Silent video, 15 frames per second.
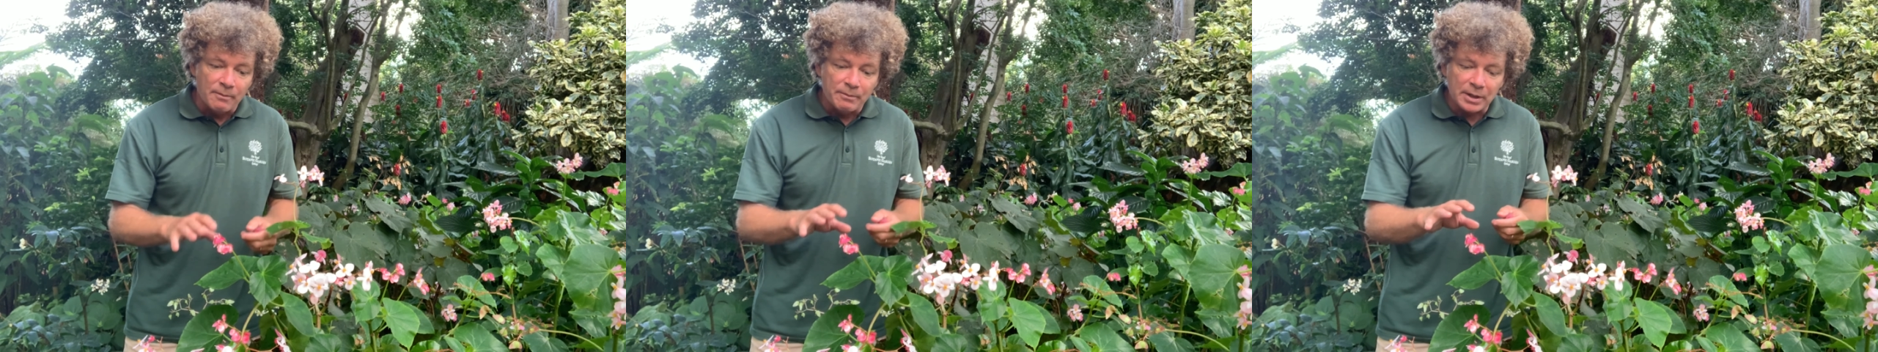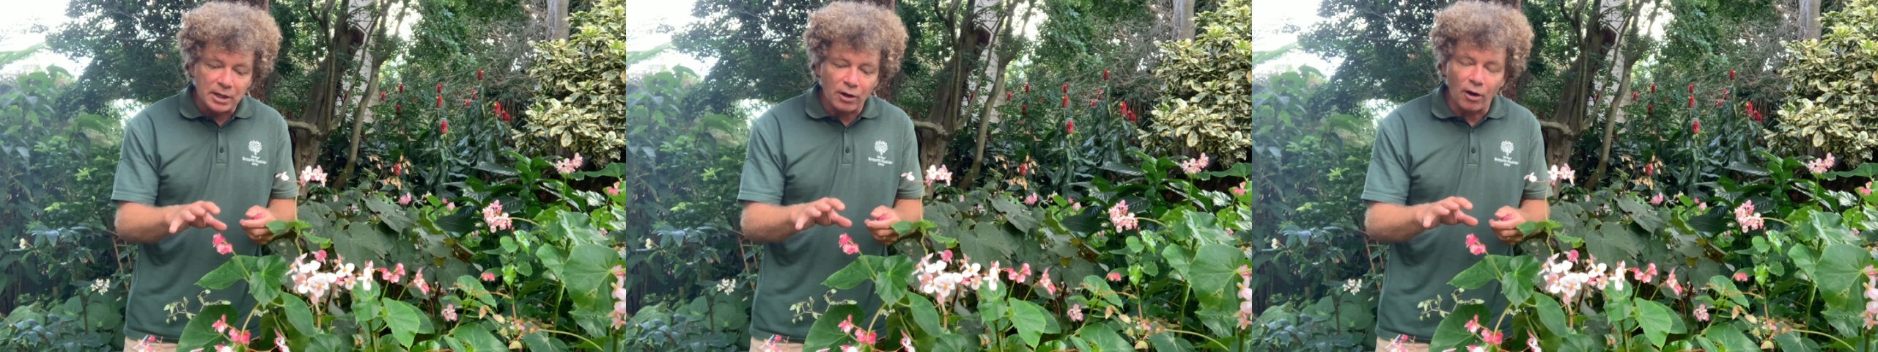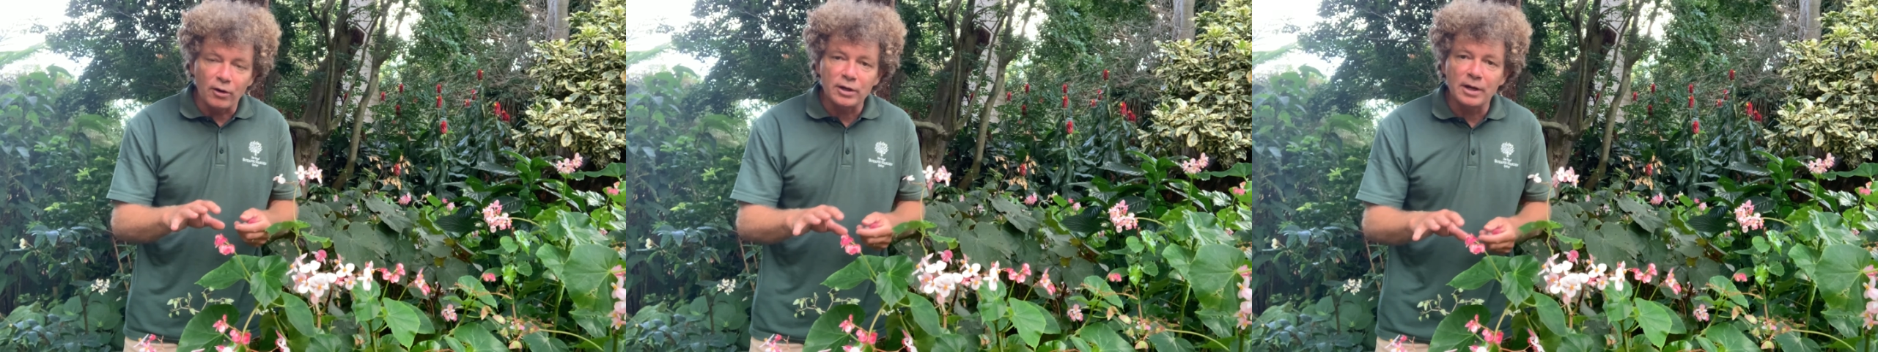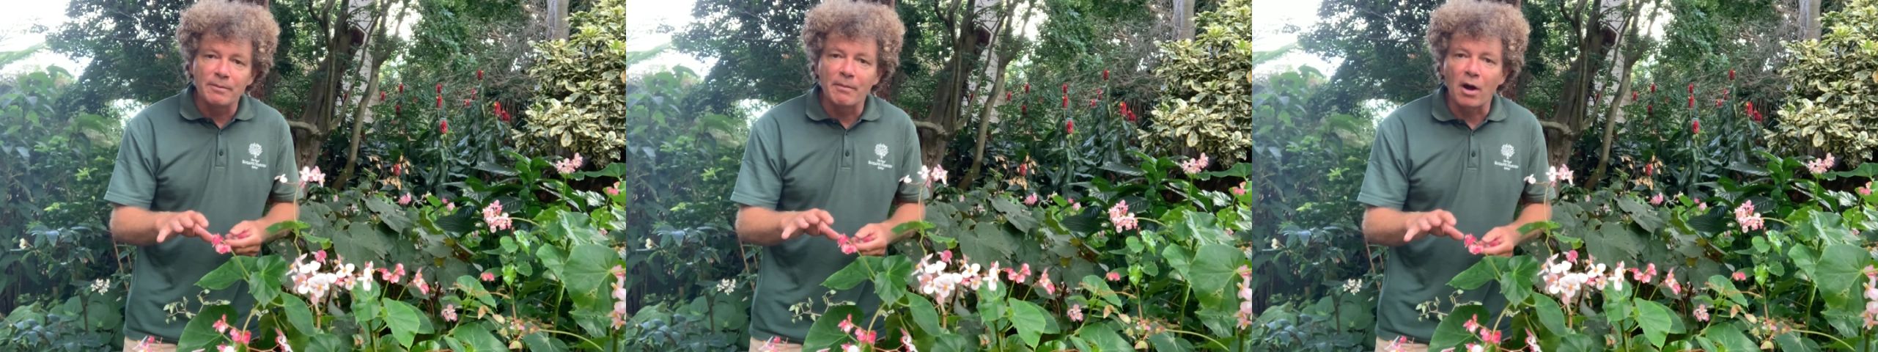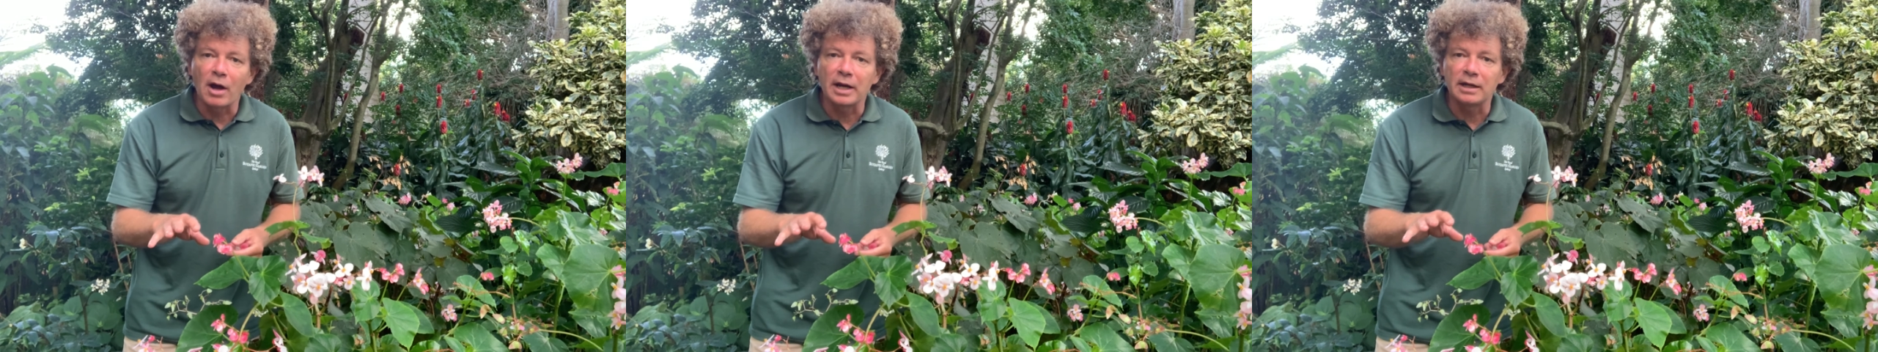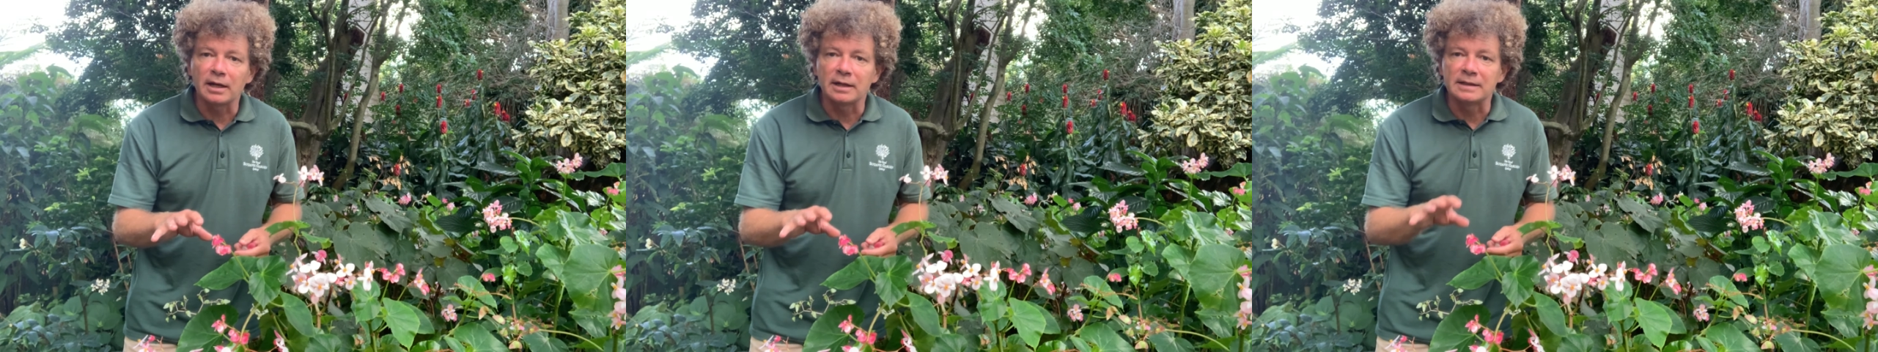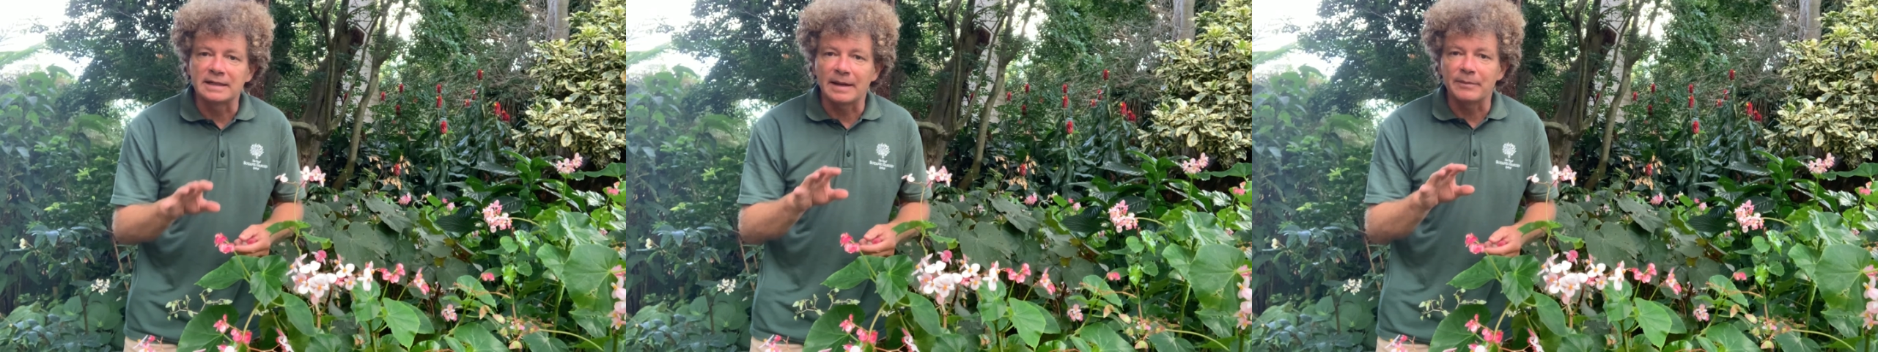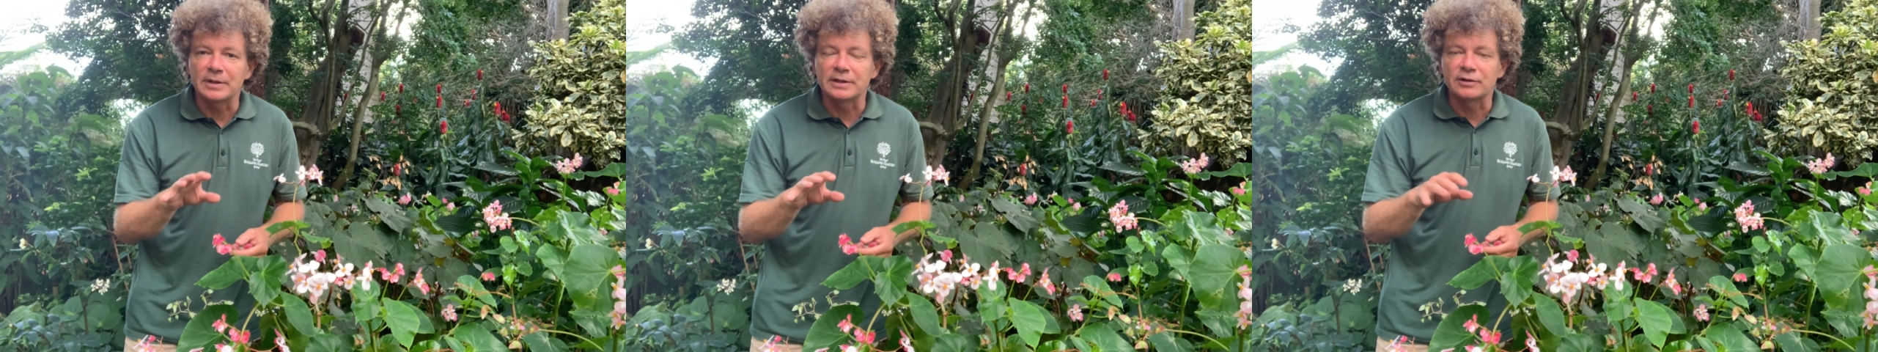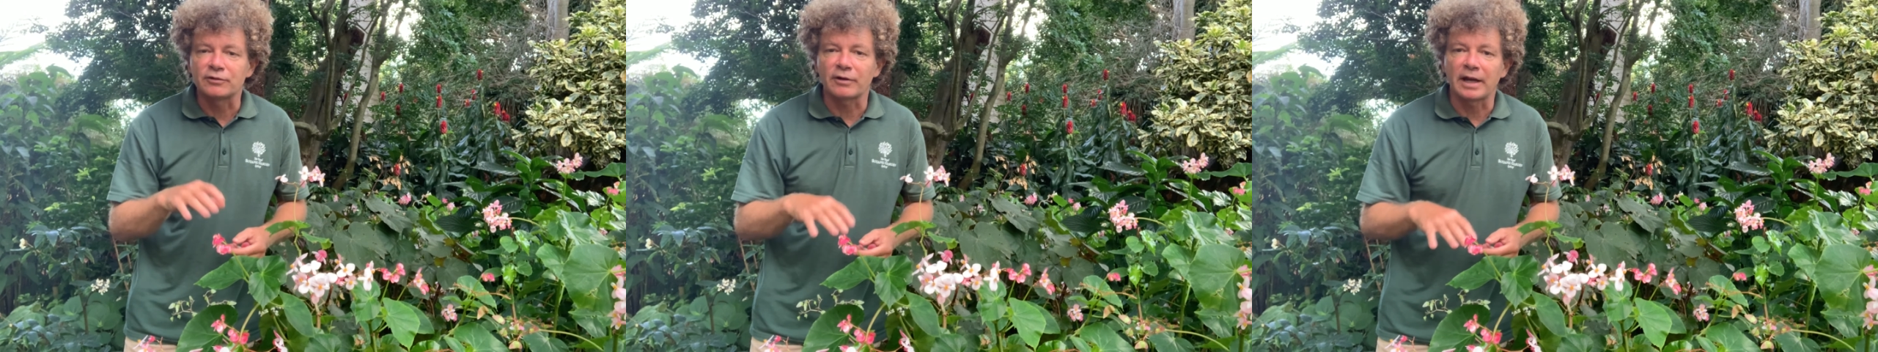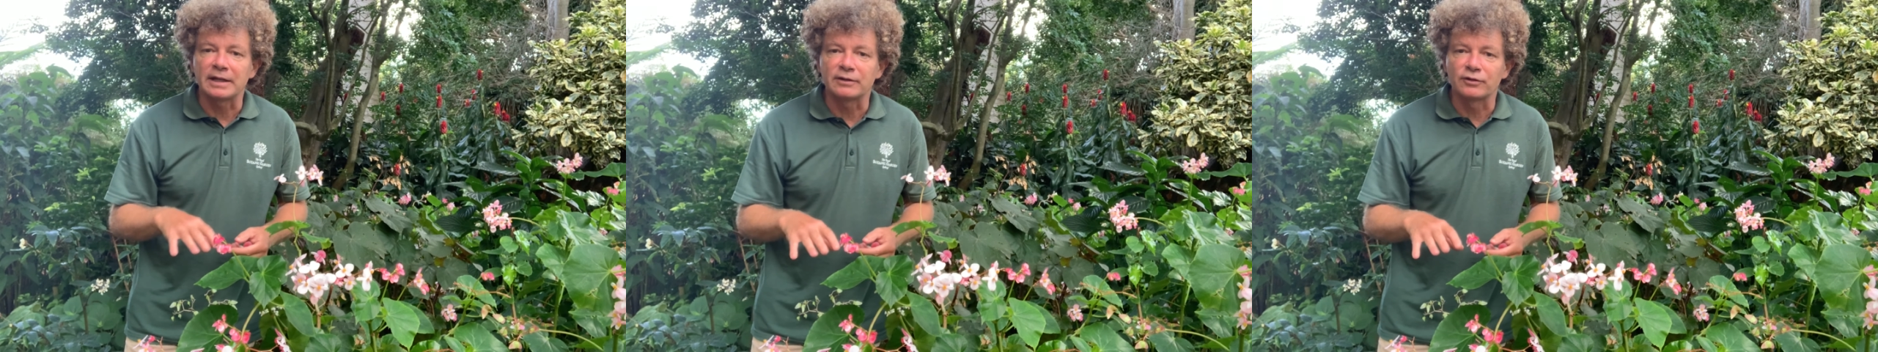Begonia Miner
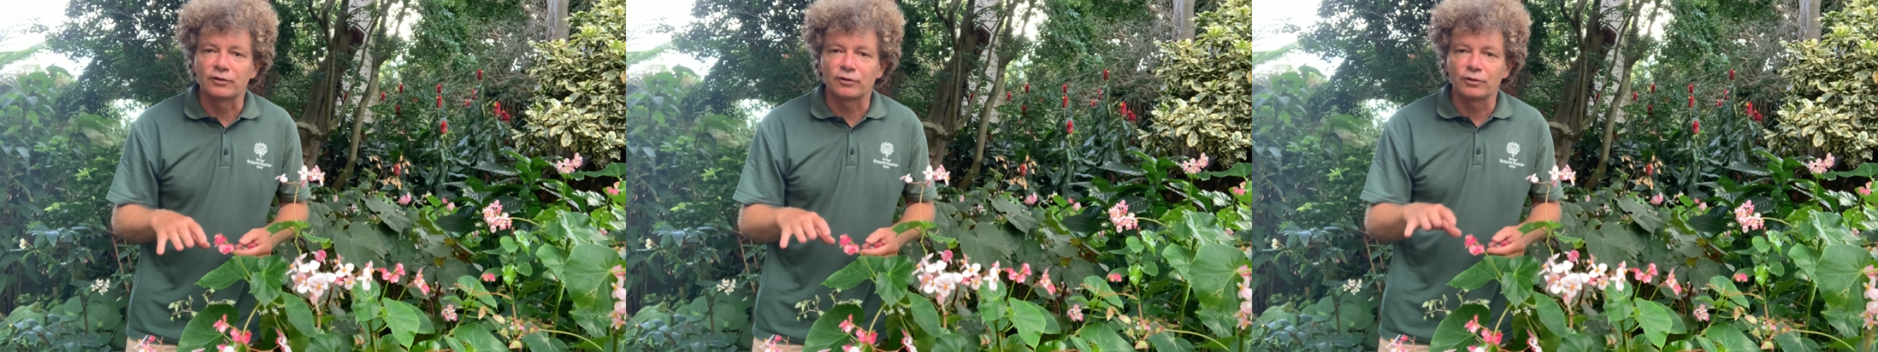demonstrates